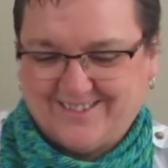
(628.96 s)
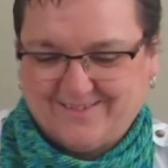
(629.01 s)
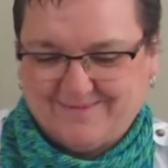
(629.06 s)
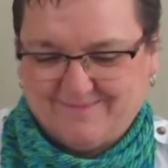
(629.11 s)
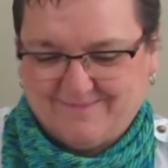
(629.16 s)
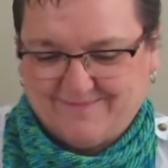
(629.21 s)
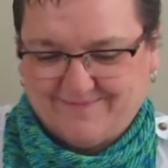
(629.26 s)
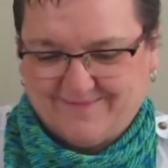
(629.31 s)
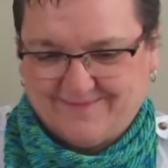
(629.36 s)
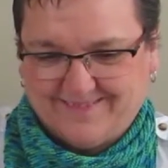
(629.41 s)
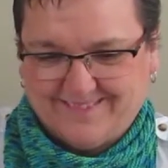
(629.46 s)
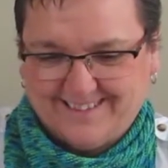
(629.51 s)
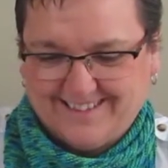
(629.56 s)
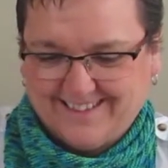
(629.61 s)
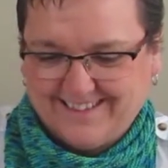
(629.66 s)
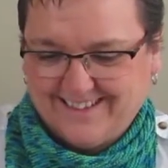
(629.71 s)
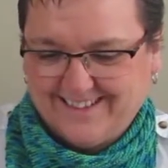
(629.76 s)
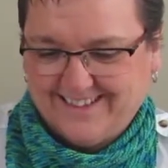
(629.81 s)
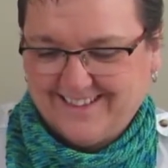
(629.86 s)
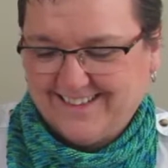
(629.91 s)

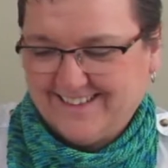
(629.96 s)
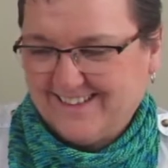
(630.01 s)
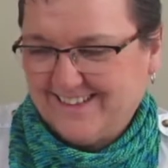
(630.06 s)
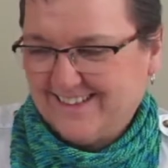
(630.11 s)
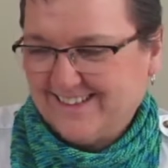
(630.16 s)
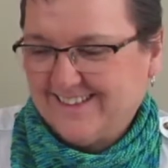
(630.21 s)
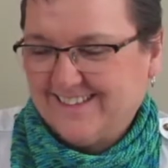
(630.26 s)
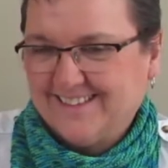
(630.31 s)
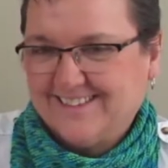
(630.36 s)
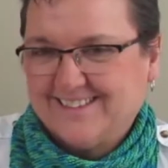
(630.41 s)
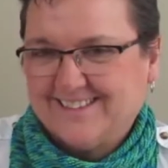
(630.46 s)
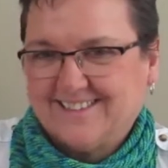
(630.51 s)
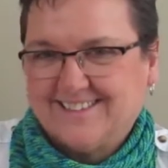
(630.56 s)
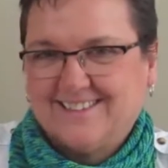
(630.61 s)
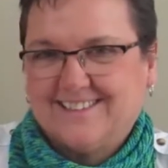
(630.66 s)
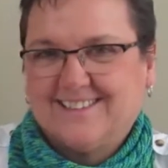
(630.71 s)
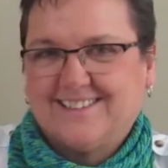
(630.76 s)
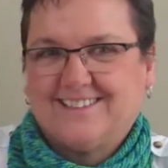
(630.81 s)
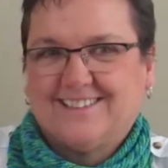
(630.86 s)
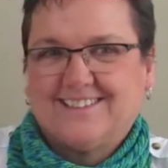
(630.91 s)

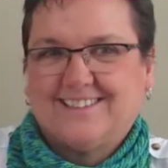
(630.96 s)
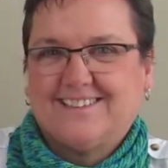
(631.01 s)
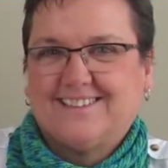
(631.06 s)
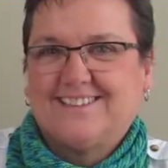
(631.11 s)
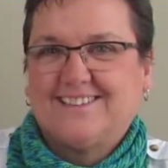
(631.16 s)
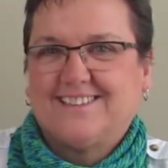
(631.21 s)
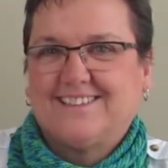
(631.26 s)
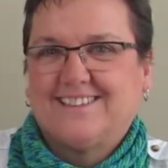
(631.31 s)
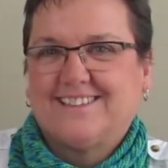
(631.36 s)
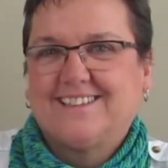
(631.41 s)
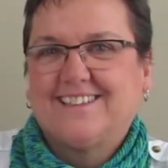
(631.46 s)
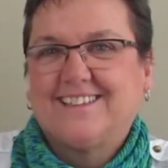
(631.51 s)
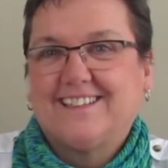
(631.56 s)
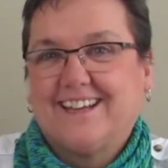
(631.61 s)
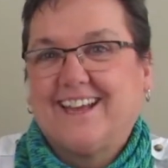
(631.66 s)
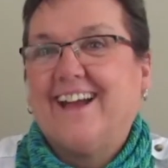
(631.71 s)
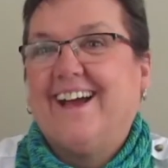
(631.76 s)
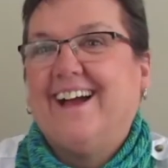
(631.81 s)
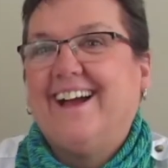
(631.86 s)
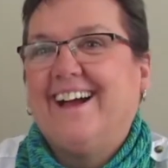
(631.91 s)

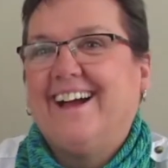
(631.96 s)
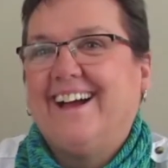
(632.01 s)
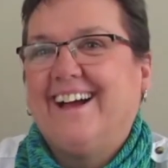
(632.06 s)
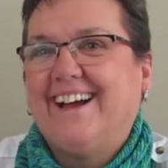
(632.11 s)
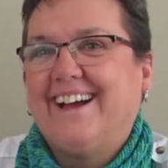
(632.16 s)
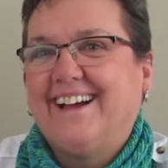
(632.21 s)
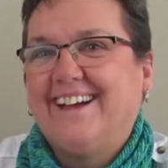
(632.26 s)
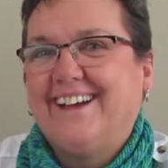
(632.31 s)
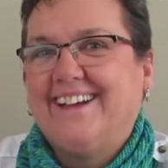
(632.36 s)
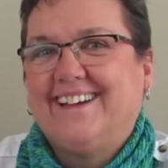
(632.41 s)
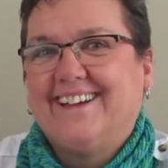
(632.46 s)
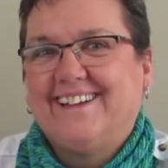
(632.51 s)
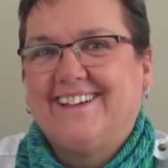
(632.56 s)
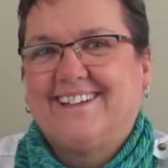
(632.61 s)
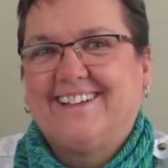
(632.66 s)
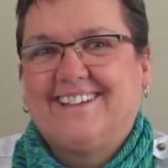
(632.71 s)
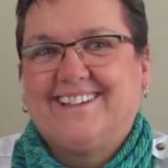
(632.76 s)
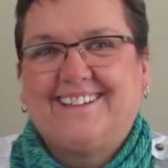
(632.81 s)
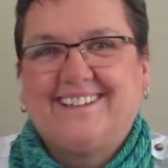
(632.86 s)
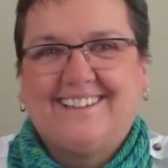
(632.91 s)

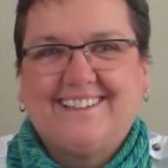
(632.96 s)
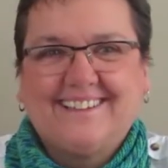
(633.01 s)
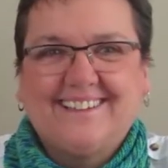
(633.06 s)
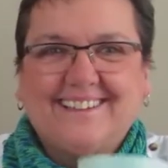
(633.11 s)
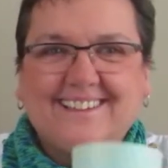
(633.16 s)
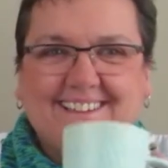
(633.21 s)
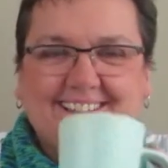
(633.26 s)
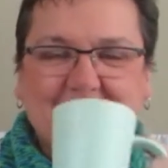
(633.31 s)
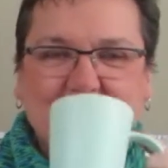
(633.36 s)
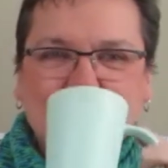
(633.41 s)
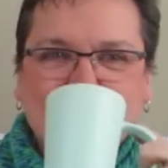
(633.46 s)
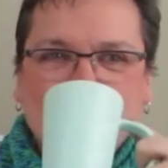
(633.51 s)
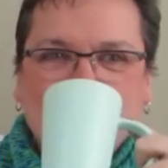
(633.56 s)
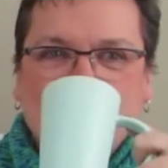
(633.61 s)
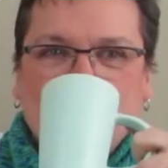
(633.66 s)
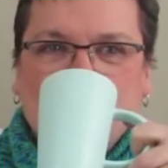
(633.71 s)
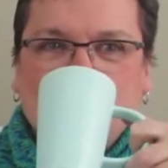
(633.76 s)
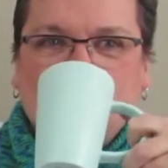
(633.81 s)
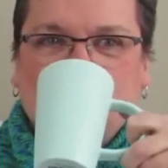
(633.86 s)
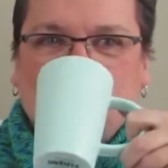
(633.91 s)

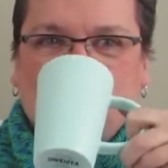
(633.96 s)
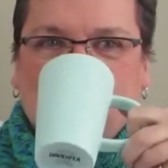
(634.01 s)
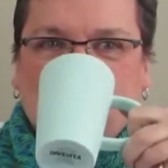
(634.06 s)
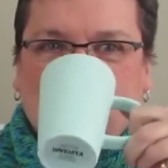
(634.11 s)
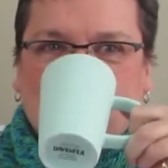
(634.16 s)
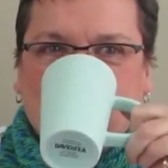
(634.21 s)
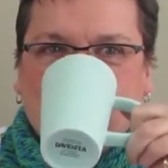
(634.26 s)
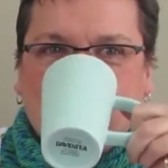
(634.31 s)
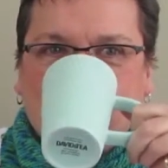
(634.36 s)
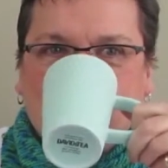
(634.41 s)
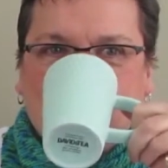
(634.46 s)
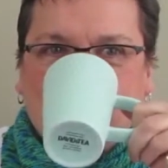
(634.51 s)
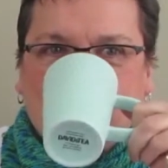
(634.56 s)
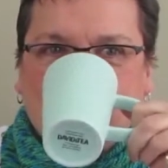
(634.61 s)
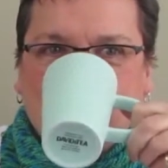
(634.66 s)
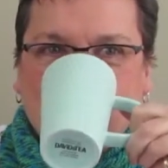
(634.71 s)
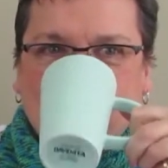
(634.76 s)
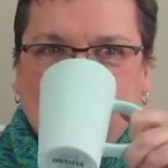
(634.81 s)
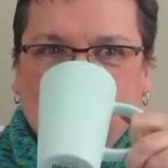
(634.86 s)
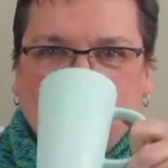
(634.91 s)

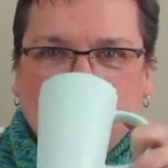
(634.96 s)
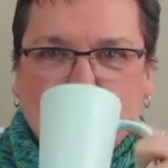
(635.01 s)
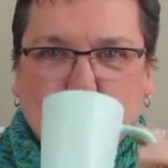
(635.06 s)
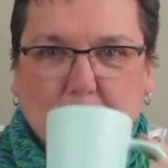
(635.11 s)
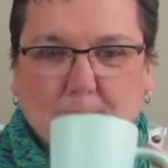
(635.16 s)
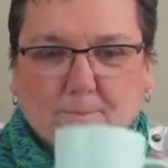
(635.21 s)
(not speaking)